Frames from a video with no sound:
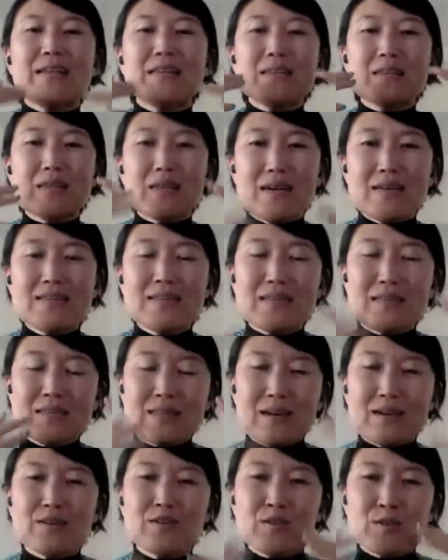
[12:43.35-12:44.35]
let's
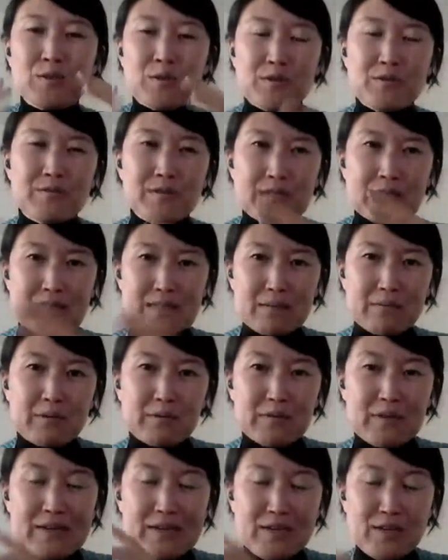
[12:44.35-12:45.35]
start solving some
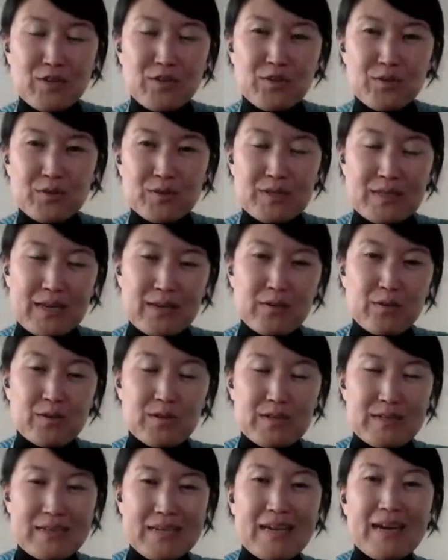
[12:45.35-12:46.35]
of the issues that
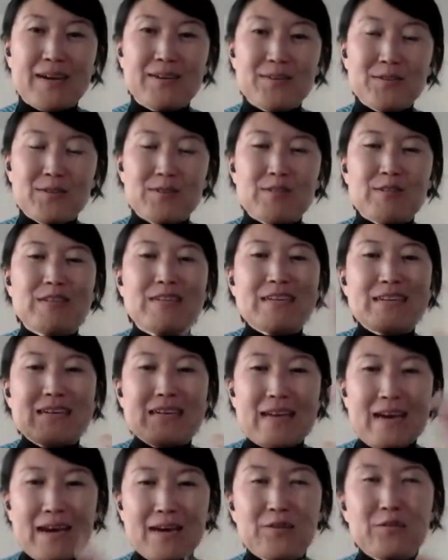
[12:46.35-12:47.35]
you're encountering
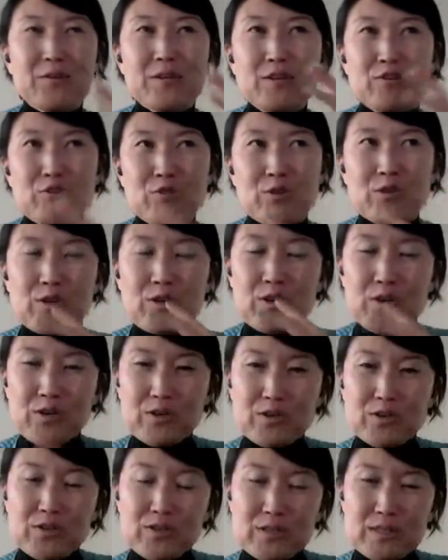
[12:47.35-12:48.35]
now in your
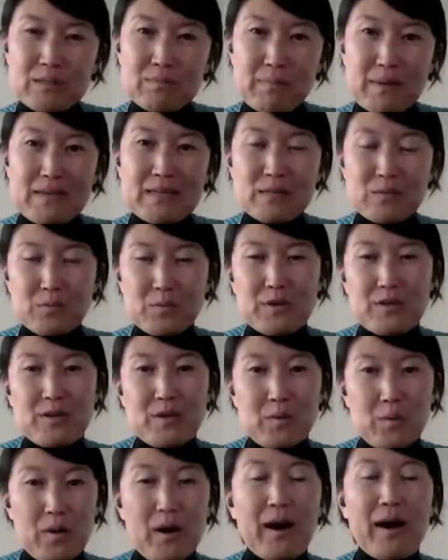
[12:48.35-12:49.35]
current space where
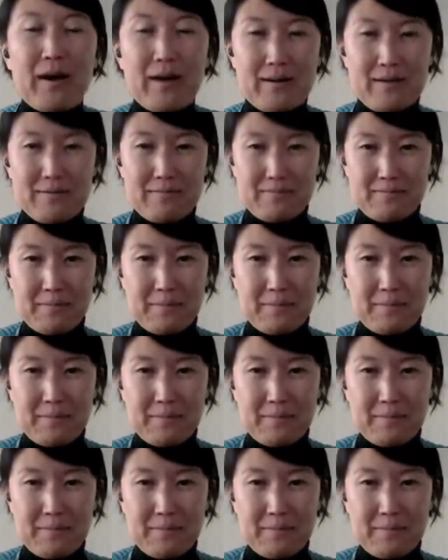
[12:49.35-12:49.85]
you are.